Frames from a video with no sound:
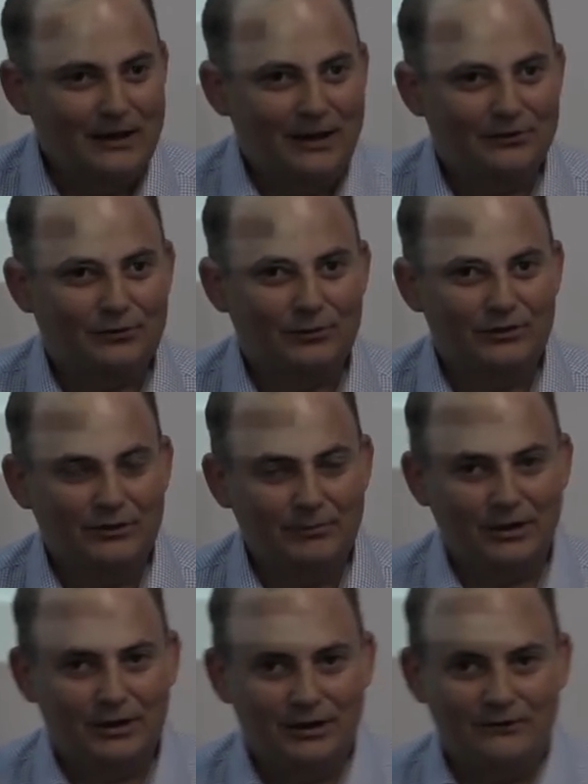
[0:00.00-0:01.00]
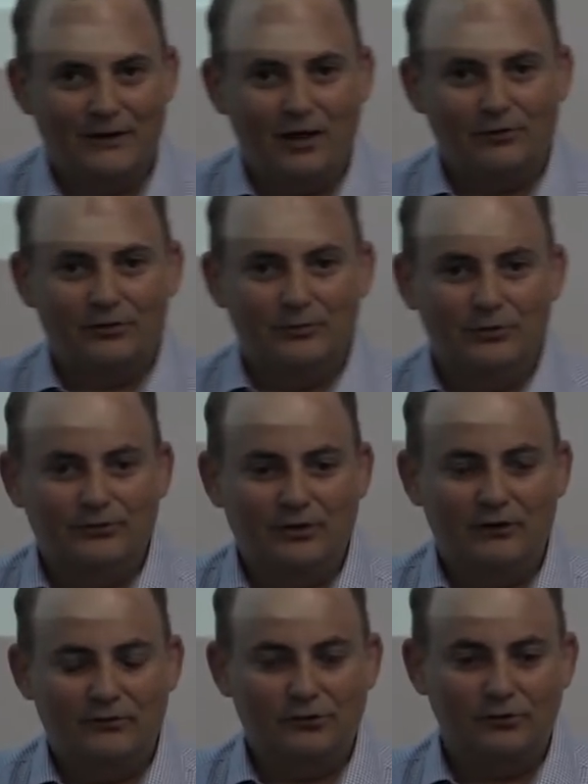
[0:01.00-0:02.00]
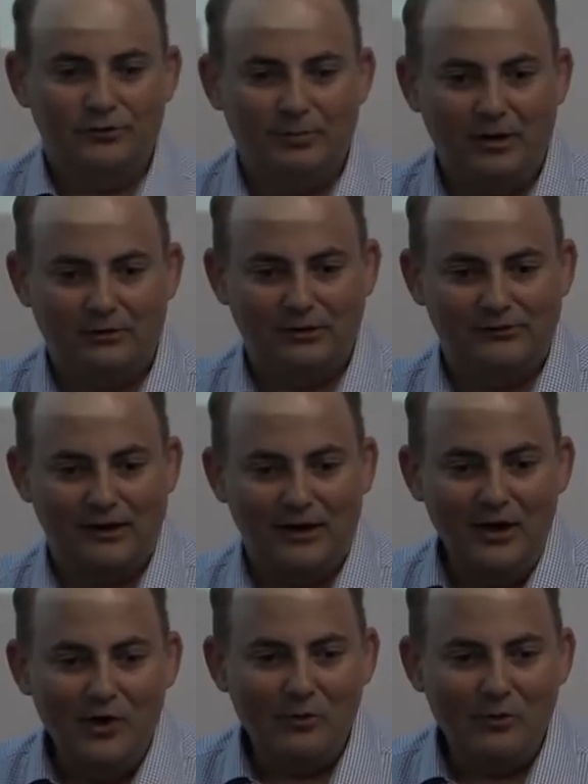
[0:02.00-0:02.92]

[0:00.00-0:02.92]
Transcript: And so we're debugging his algorithm using our visual debugger, and he's like,